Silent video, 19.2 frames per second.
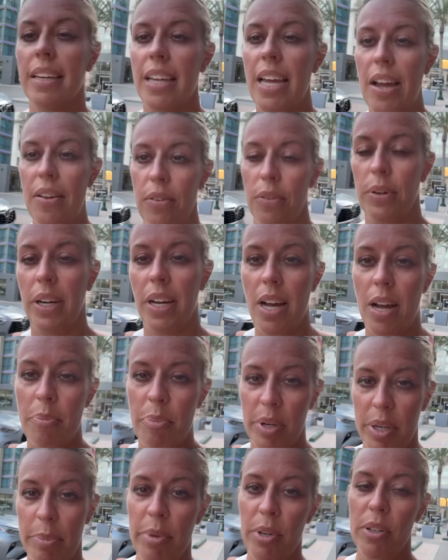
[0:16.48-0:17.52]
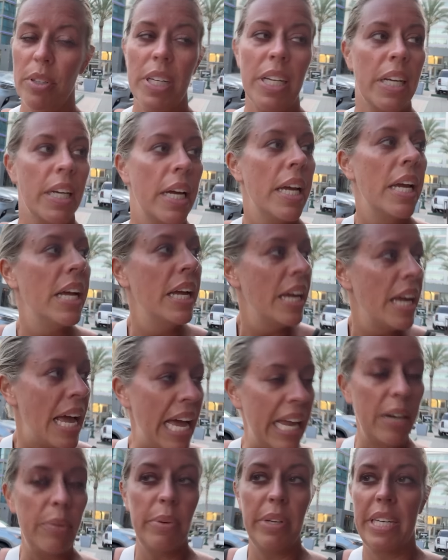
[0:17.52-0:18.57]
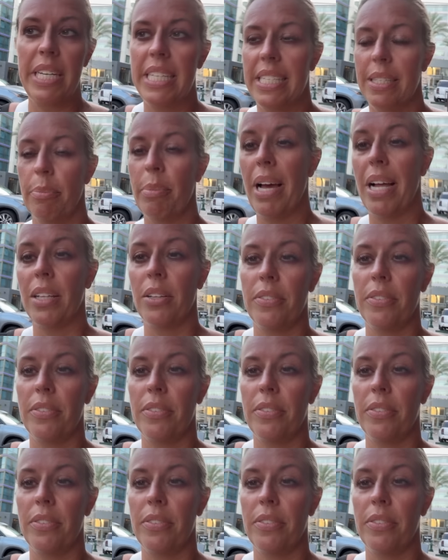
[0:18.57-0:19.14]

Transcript: Everyone got pretty burned, and we need some aloe